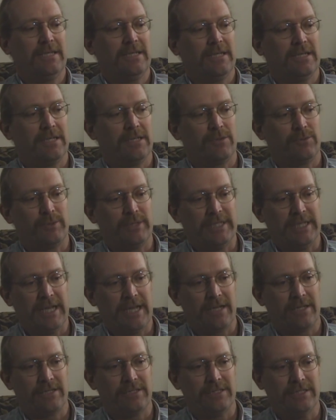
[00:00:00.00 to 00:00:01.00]

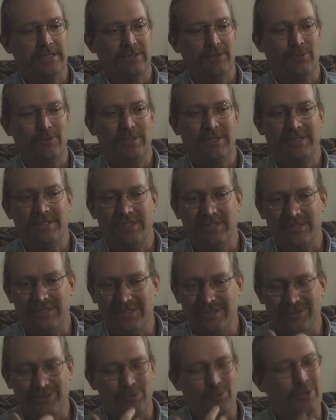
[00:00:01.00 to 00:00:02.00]
reality, the one
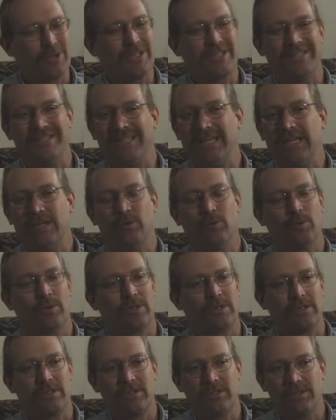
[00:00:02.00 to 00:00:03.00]
that, the workaday
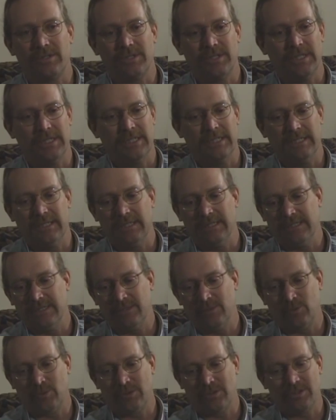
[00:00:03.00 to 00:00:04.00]
world,
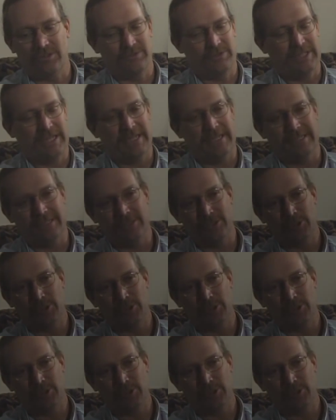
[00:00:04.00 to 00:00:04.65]
the world of getting and